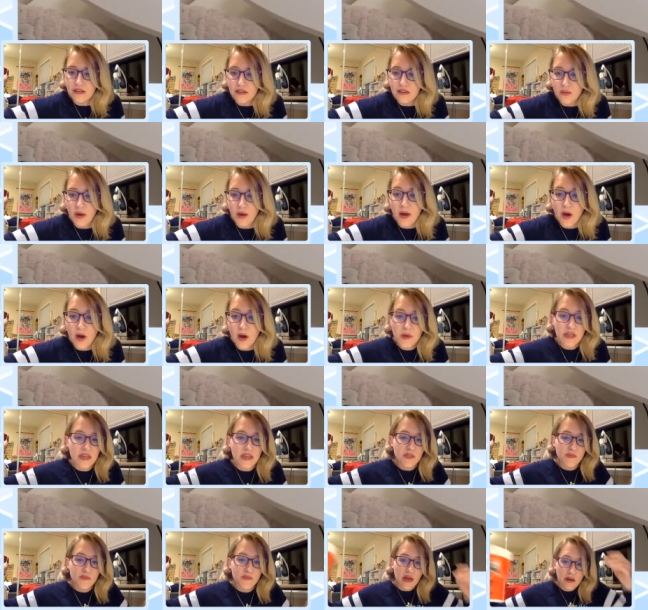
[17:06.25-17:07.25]
Well, I hope it
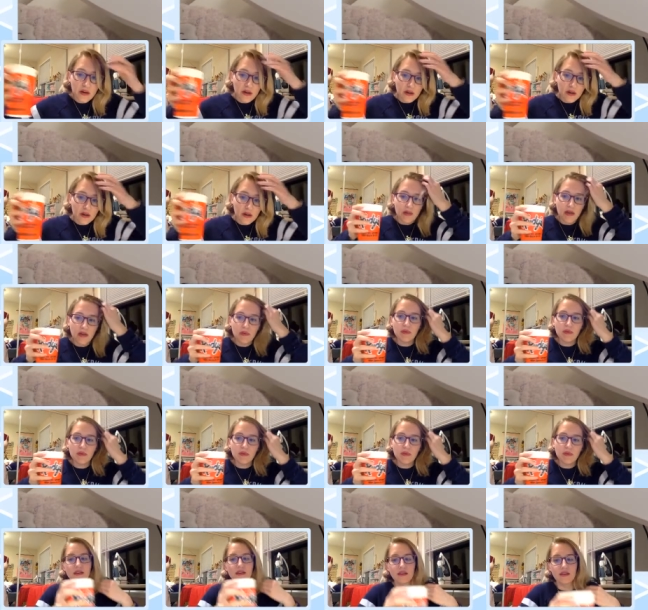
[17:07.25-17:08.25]
gets better.
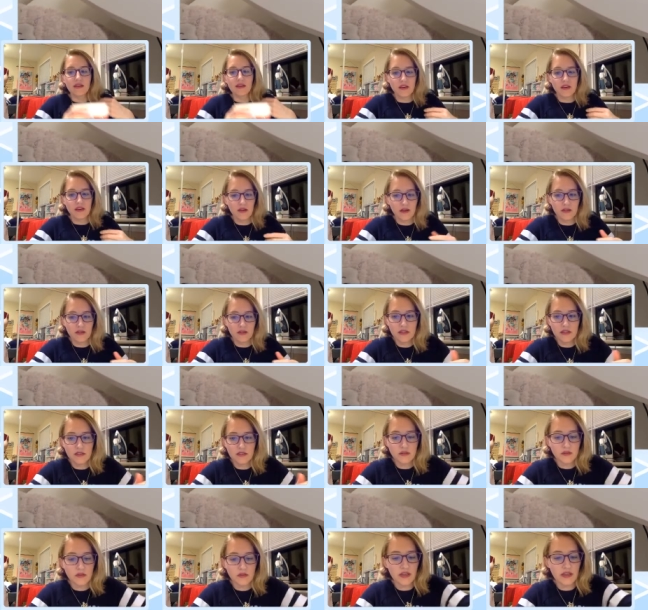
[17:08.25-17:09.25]
Maybe here I'll send
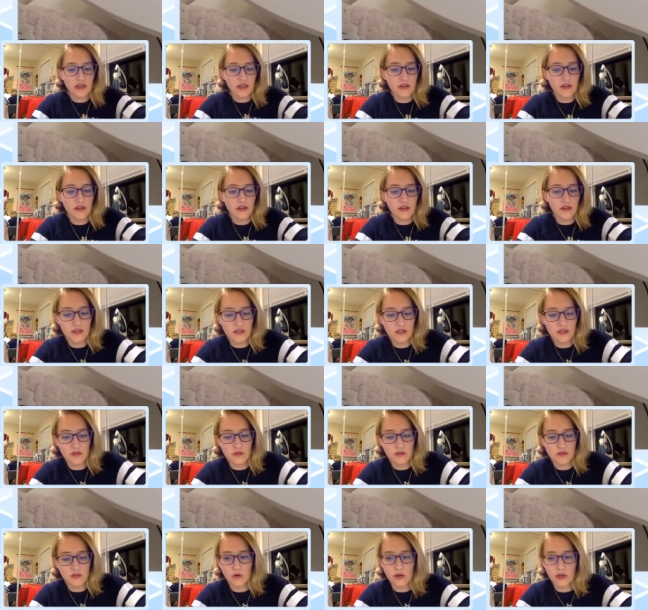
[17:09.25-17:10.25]
you. I can not send you
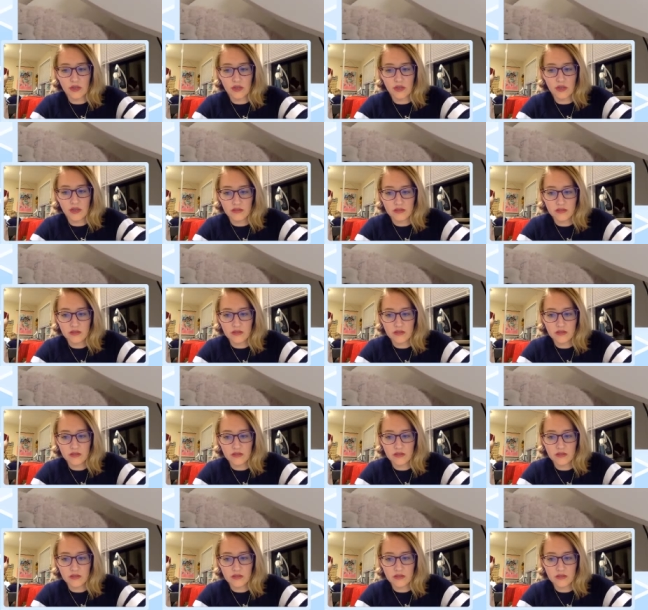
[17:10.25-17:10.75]
some corgis.